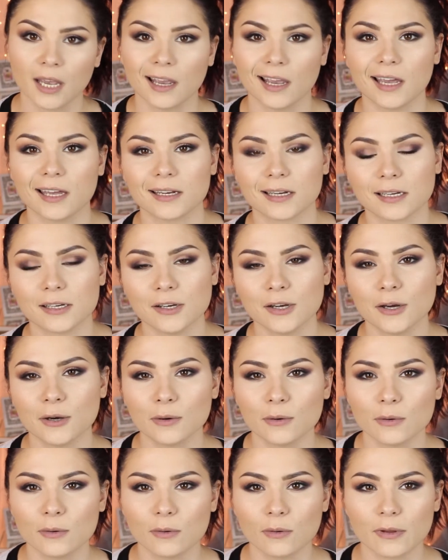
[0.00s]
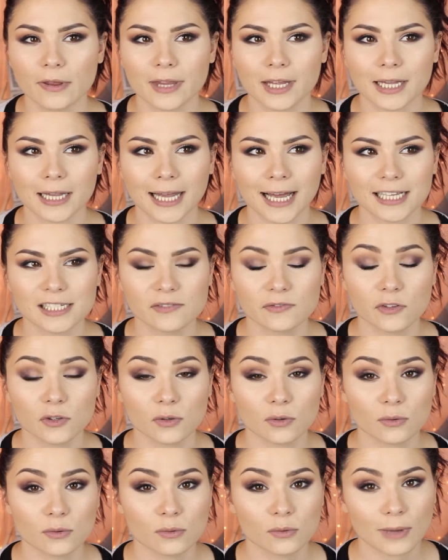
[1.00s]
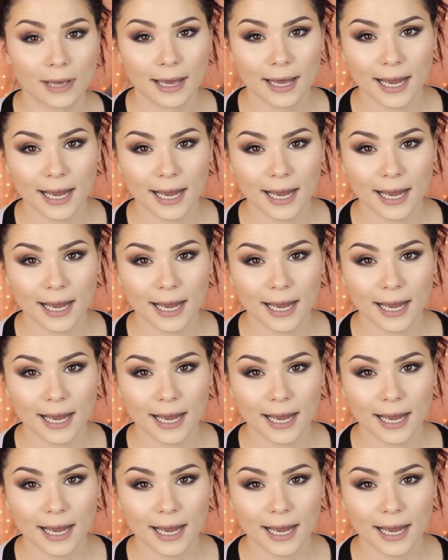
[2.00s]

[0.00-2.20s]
And I know the last few